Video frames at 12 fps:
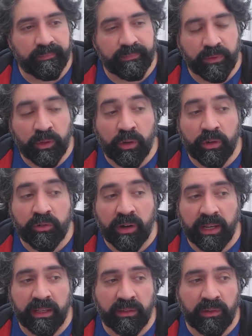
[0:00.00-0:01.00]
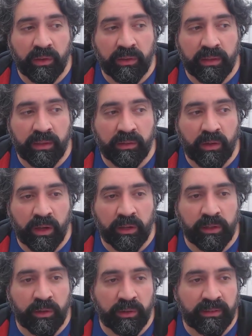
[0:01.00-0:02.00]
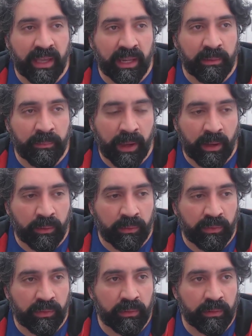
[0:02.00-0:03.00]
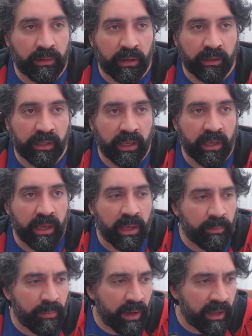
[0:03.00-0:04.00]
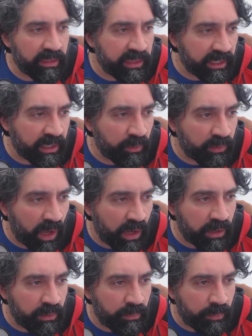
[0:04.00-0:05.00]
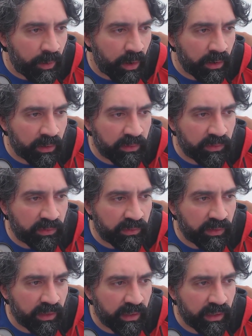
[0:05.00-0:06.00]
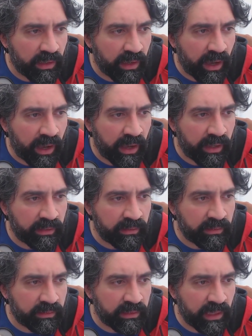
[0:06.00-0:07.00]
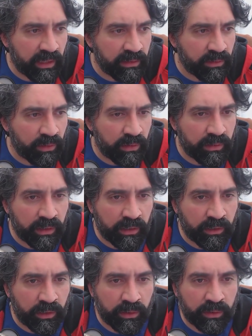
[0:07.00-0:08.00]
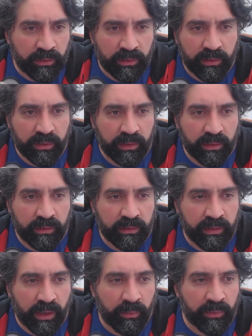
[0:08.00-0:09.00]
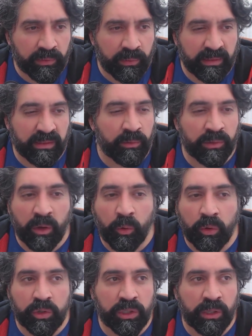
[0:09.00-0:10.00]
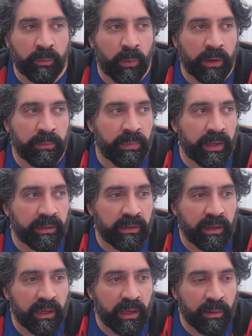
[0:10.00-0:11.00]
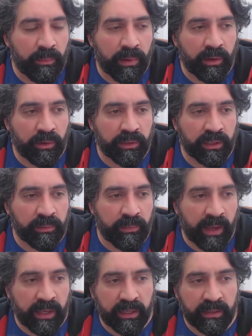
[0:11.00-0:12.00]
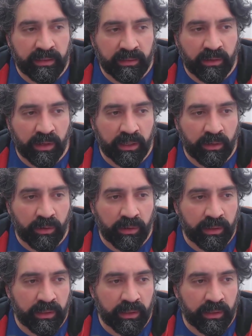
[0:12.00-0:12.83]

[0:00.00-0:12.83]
not great. So this guy only got £10. Okay, but I think it was unboxed, and yeah, I don't know, that wasn't the best. It was at auction, one bid, but on eBay, this guy got,